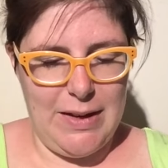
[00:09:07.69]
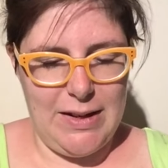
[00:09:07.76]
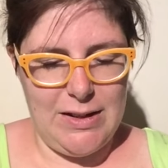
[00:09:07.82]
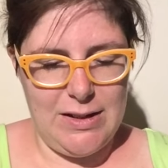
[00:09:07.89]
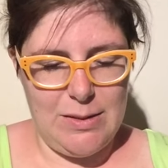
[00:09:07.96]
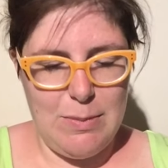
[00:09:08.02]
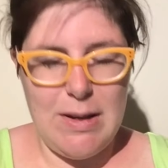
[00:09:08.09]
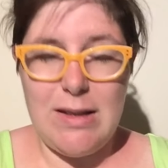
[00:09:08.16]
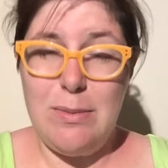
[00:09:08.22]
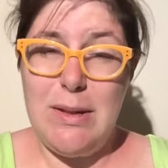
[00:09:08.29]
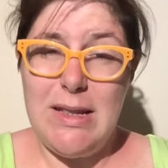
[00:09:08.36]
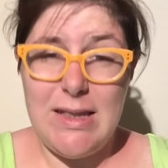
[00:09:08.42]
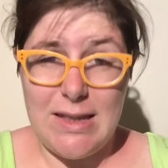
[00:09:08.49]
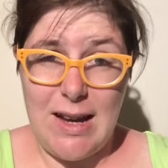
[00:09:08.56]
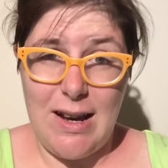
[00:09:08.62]
It just makes
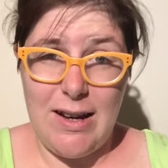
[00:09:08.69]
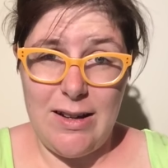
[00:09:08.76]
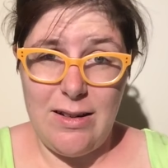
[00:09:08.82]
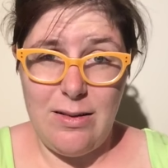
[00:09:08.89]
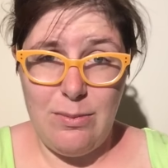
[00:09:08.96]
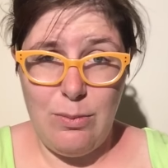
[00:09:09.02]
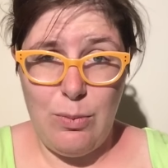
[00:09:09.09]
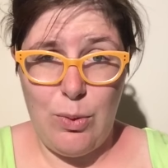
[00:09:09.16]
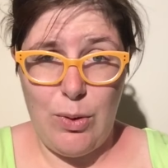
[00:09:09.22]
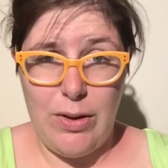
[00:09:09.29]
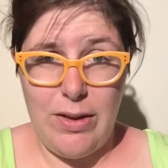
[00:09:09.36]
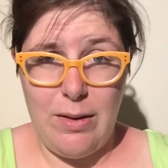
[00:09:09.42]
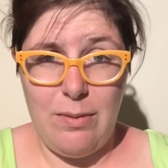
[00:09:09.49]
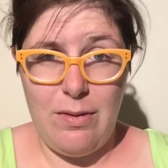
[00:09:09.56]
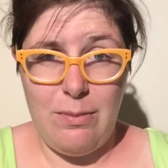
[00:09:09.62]
me sad more
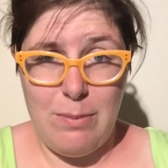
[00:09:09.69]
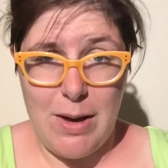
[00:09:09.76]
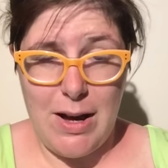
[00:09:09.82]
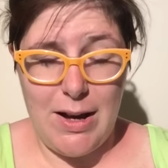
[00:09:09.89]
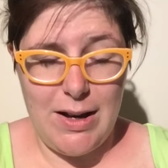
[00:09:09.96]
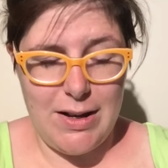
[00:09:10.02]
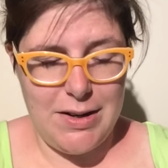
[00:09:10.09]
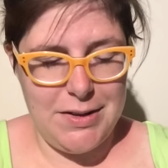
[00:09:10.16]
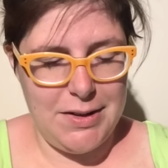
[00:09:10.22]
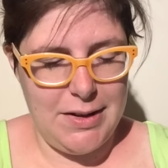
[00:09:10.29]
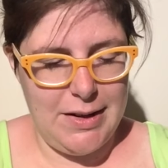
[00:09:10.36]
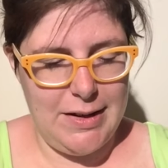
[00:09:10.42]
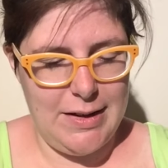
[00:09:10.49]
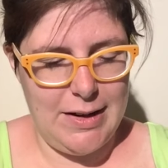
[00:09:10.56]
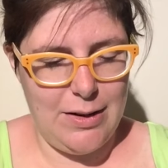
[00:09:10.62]
than mad.
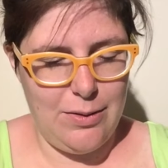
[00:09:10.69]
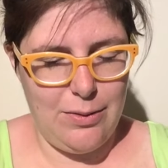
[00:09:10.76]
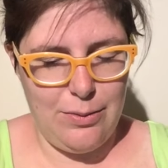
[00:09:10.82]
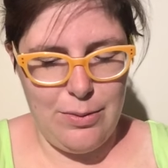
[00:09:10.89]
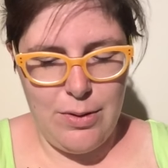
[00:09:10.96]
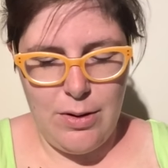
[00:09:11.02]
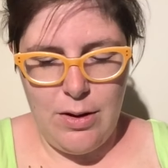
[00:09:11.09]
And I know